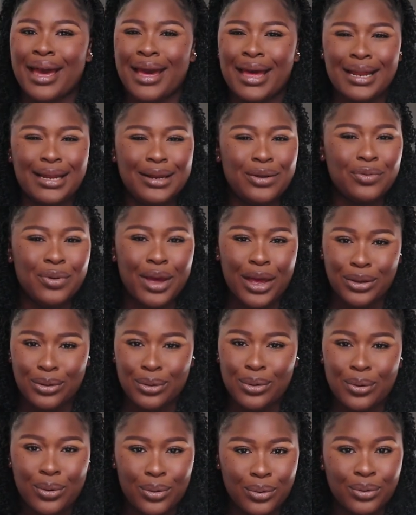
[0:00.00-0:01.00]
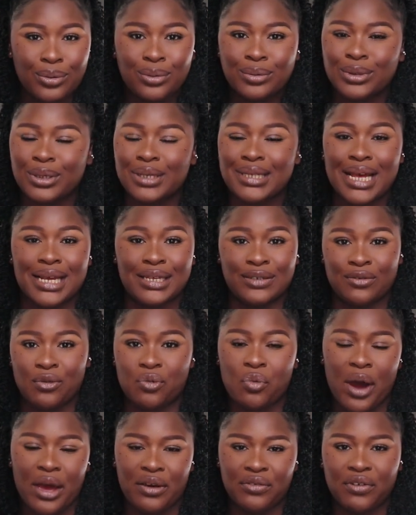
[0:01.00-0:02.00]
Anywhere you go, just ask for
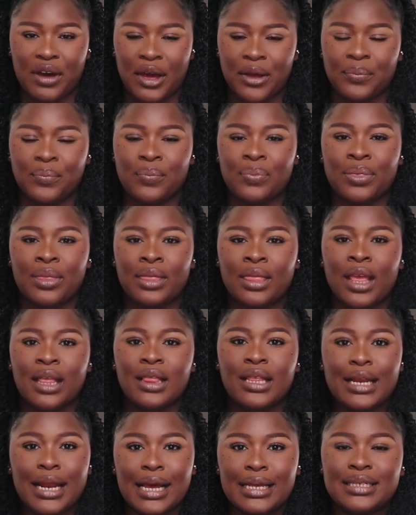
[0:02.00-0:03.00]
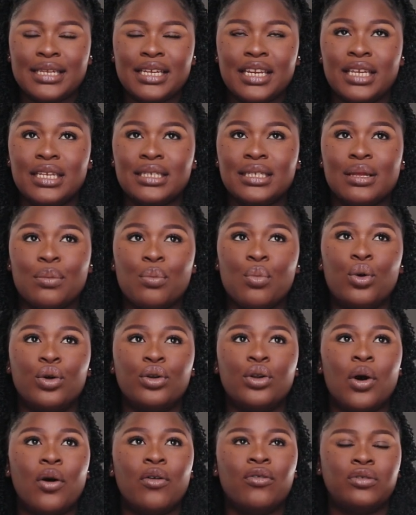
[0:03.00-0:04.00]
Wi-Fi. The next thing is the
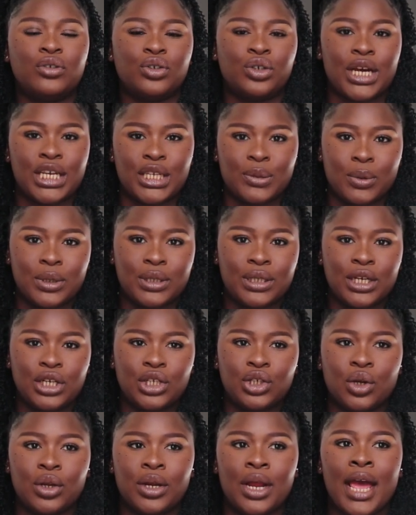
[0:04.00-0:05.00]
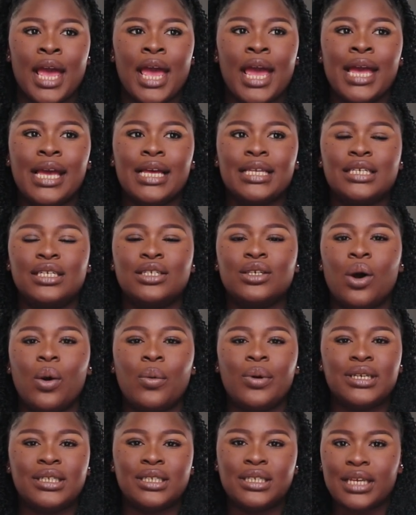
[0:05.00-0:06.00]
mode of transportation. It is
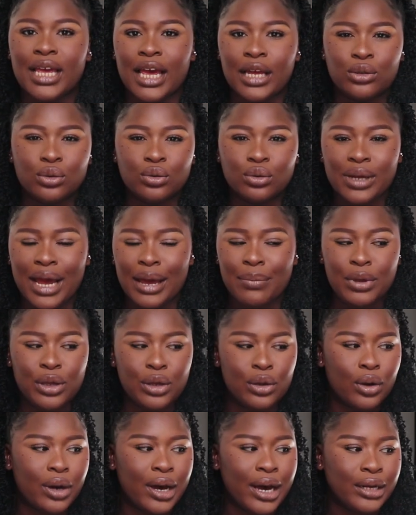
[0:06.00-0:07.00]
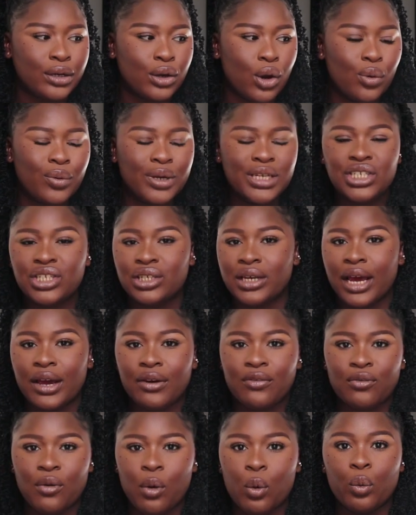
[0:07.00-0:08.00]
always scheduled. I mean, you can always
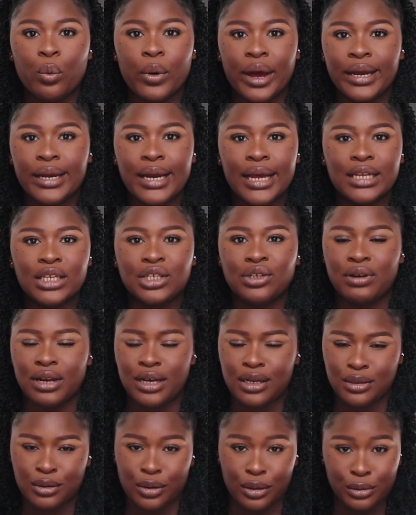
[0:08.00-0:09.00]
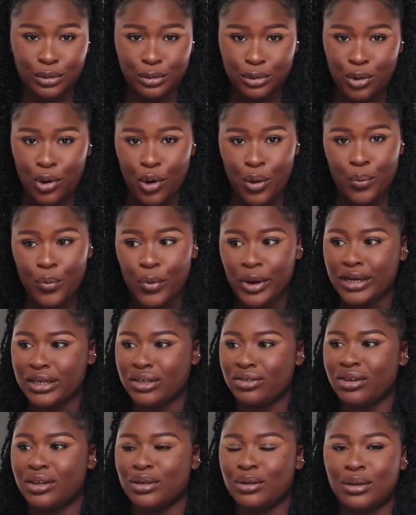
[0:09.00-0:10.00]
check for when a train is going to come, when a
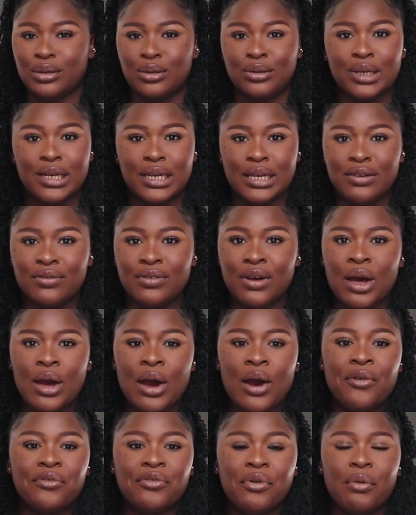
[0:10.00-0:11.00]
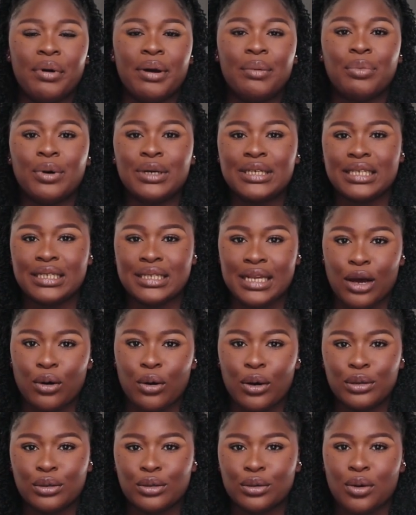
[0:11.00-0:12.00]
train is going to leave, for when buses are
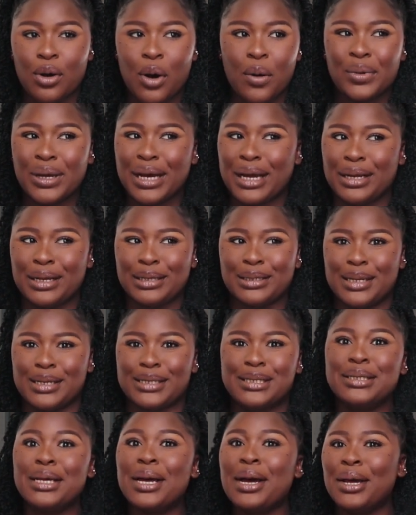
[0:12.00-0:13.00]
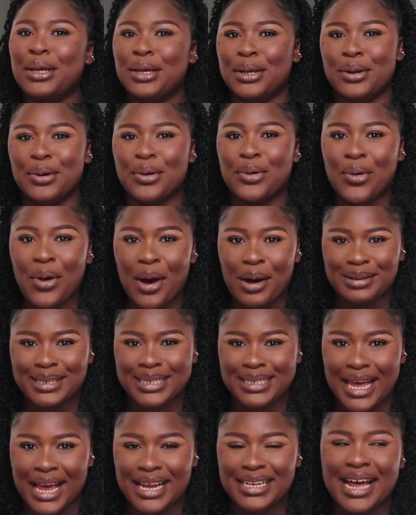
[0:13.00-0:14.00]
going to come. You cannot just, you know, go
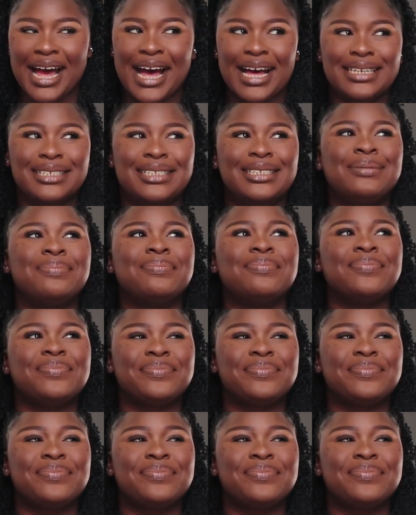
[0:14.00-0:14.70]
outside and